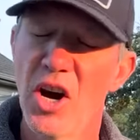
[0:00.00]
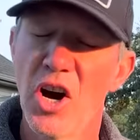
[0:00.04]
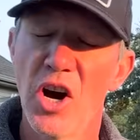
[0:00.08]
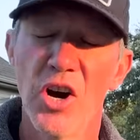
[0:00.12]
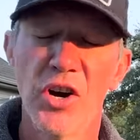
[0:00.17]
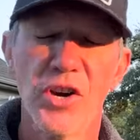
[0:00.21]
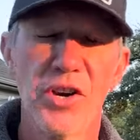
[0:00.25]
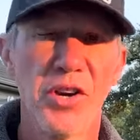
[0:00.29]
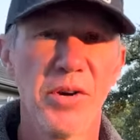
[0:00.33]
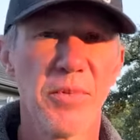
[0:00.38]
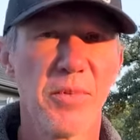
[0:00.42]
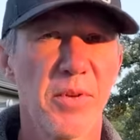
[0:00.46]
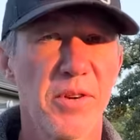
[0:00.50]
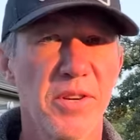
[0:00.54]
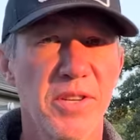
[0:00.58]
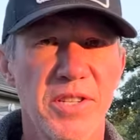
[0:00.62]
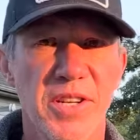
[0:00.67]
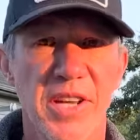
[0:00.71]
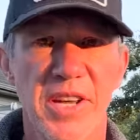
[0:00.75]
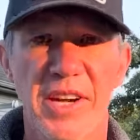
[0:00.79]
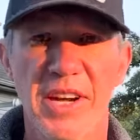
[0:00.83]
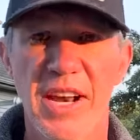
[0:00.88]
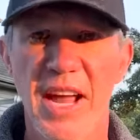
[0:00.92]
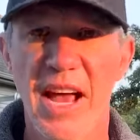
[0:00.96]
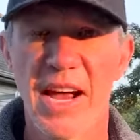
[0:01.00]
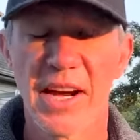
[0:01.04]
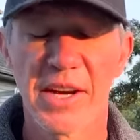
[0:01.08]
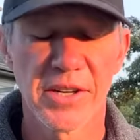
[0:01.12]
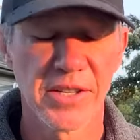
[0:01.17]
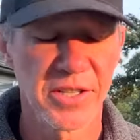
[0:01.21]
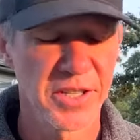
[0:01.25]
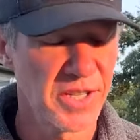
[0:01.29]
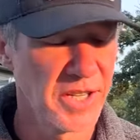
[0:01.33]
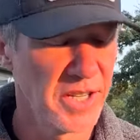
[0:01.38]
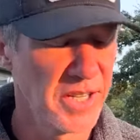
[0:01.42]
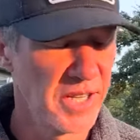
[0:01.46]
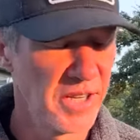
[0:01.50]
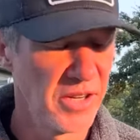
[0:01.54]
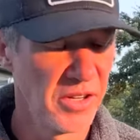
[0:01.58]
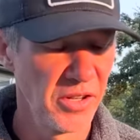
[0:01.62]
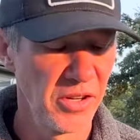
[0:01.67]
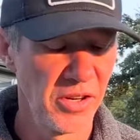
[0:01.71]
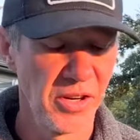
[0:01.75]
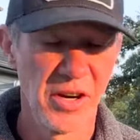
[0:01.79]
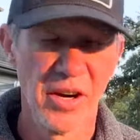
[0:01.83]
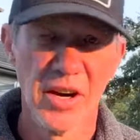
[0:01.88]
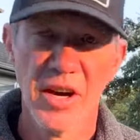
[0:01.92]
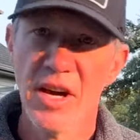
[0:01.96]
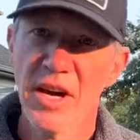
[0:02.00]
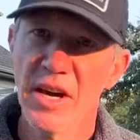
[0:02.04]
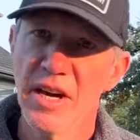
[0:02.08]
100% an accuracy killer.